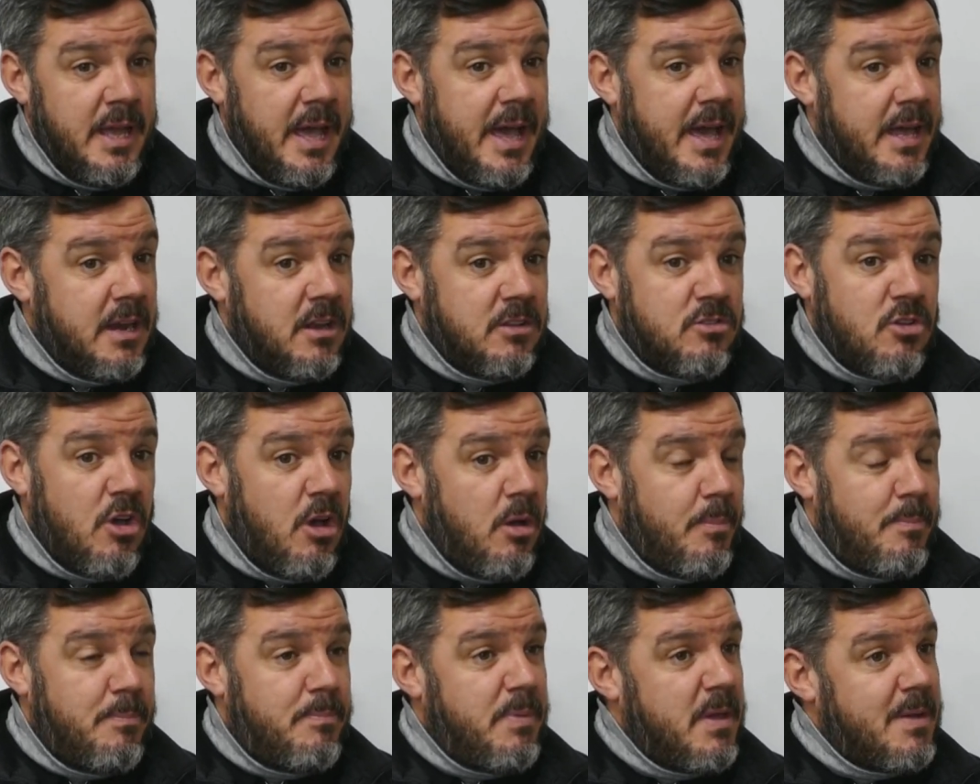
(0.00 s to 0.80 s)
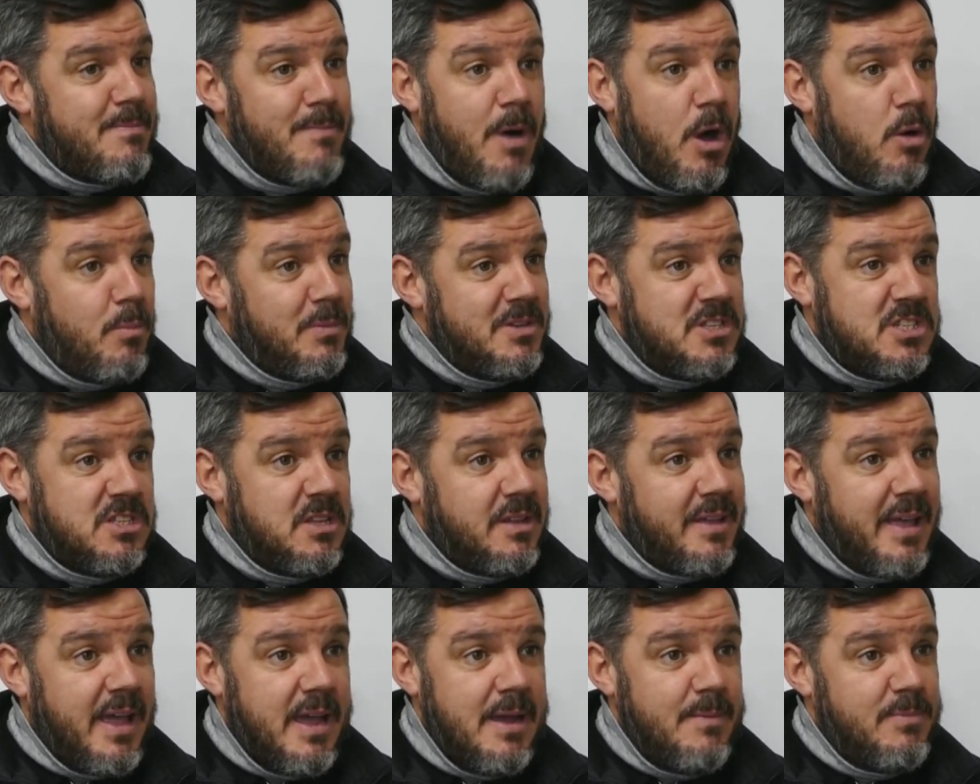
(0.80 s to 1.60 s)
And I thought big moments in
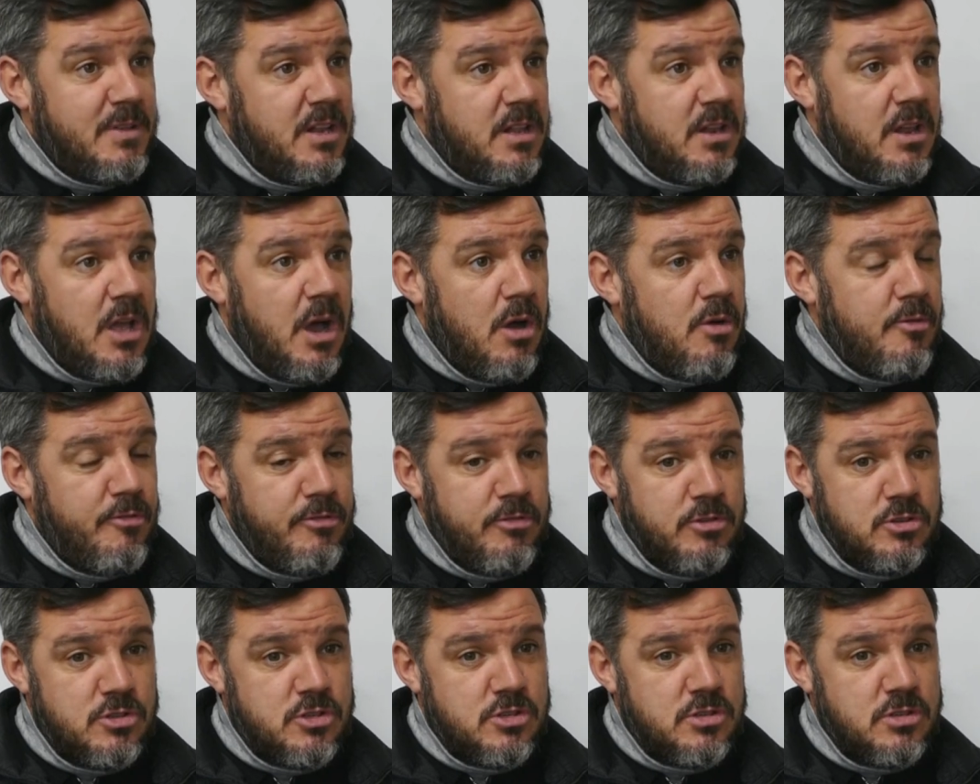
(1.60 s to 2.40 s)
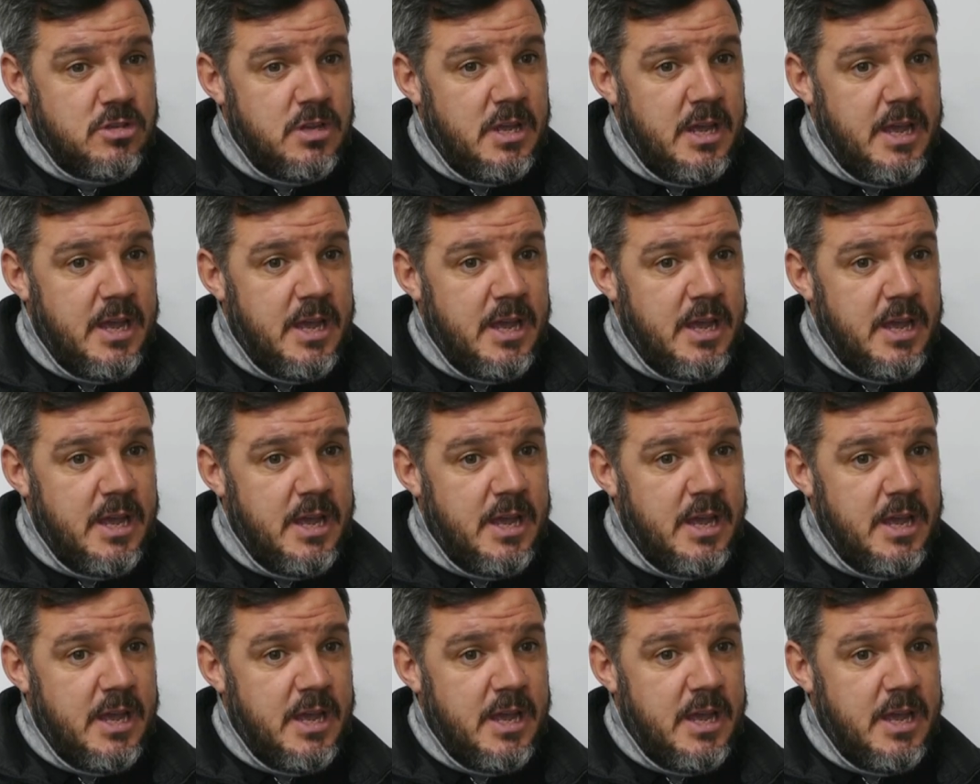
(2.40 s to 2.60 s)
the game didn't go for us.